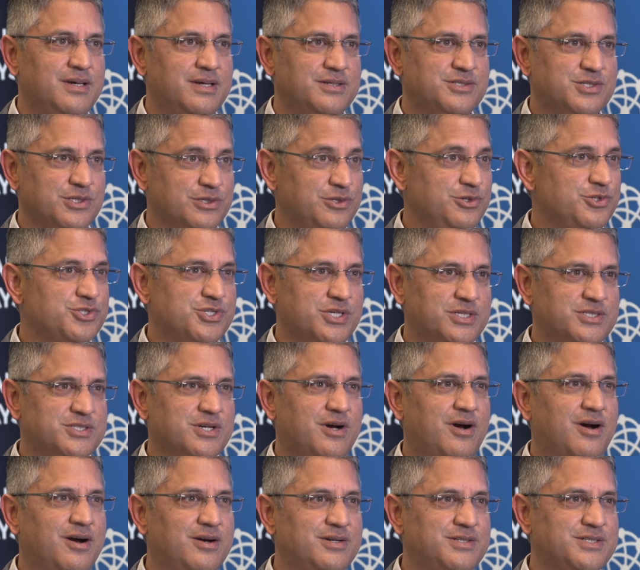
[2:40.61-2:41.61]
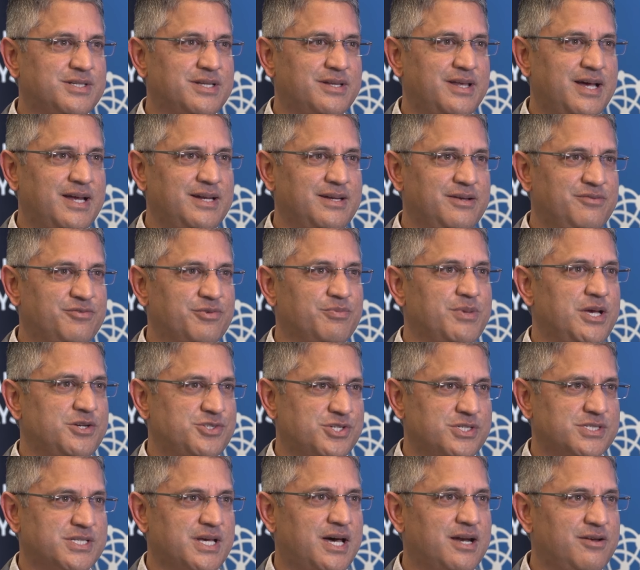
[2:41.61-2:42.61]
solutions that
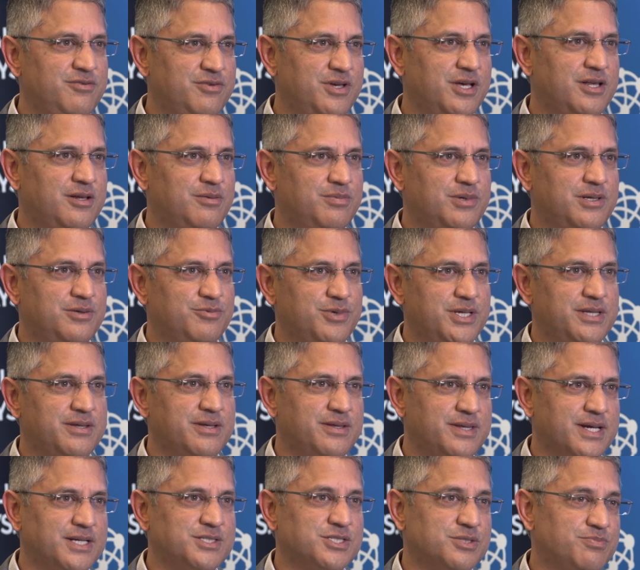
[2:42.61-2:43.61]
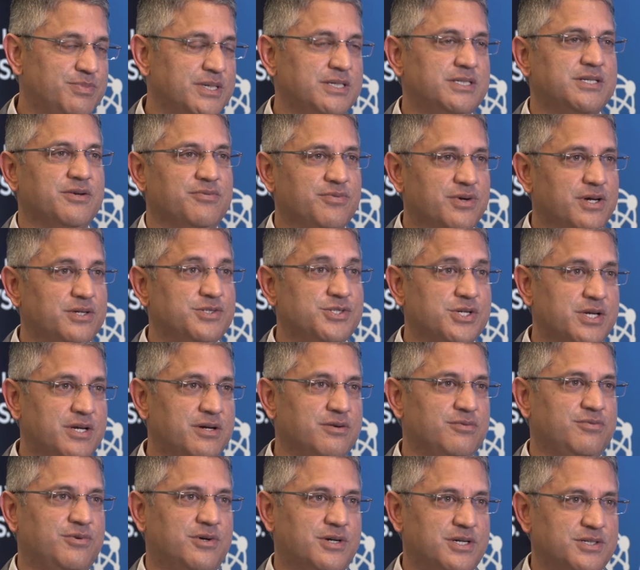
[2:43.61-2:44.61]
information is not available, and we think that's a big
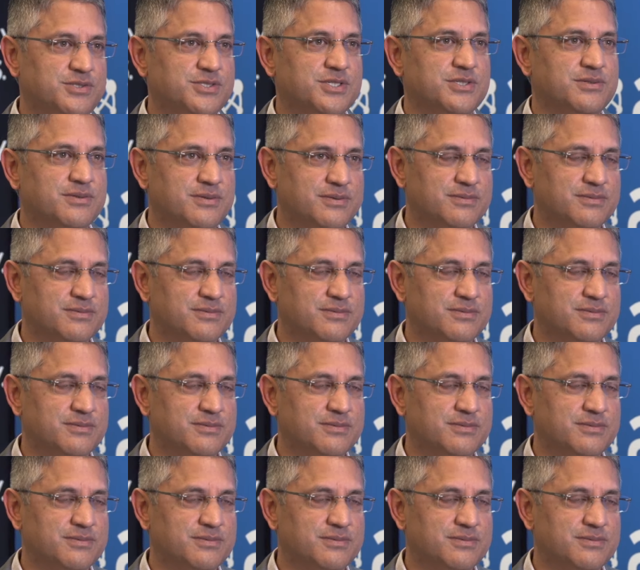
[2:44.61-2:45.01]
differentiator for us.